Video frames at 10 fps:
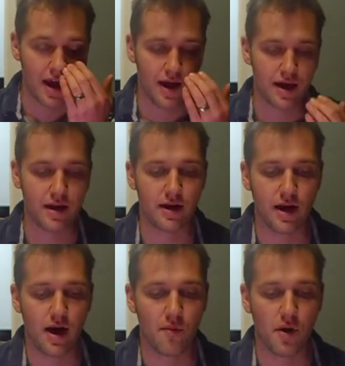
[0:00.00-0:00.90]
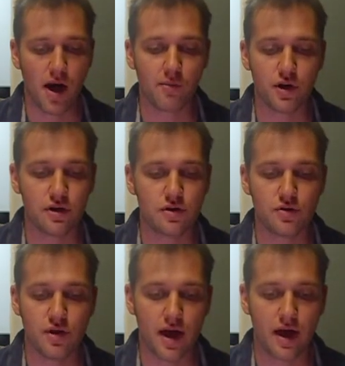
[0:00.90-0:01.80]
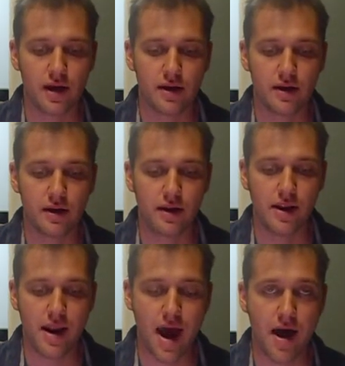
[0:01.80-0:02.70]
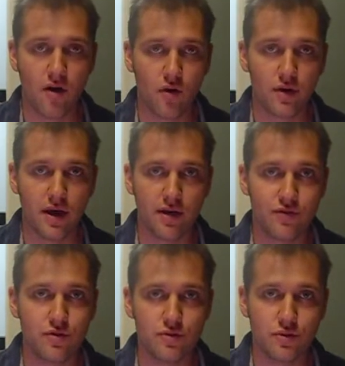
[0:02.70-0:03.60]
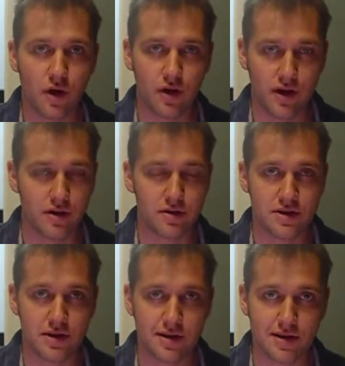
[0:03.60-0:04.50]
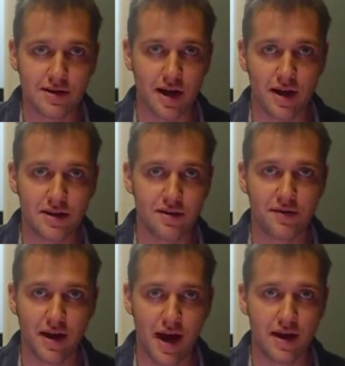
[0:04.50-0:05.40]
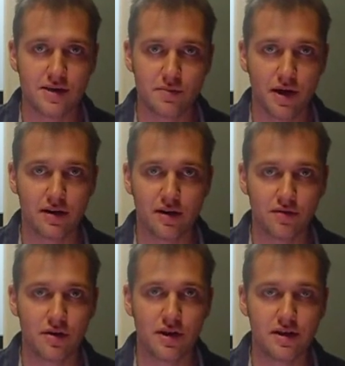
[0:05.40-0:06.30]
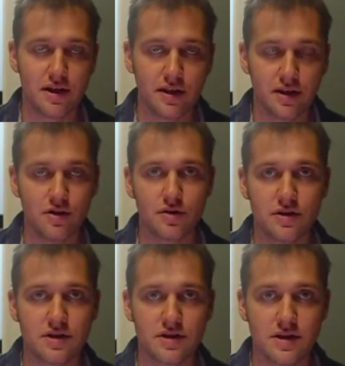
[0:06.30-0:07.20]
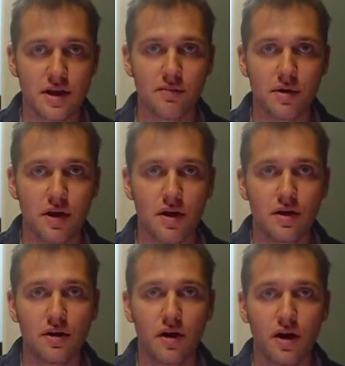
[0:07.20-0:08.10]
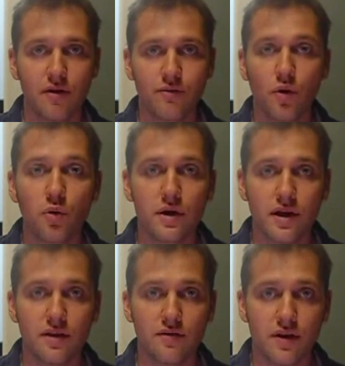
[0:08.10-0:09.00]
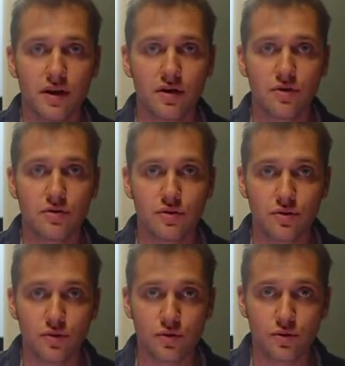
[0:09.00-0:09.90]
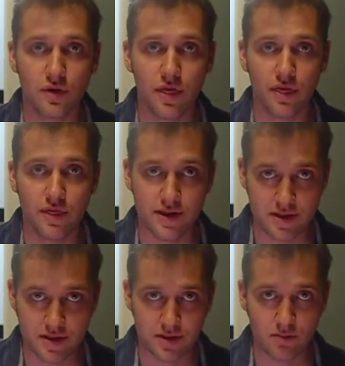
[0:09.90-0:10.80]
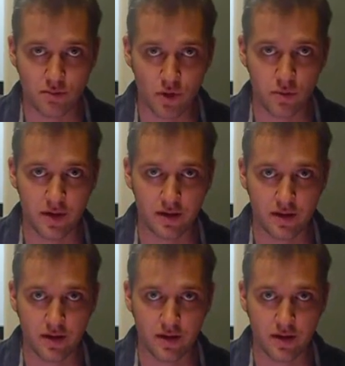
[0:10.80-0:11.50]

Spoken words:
And I'm going to do that now. If you aren't interested in the scientific aspect of creatine, then you can skip forward in the video to this moment.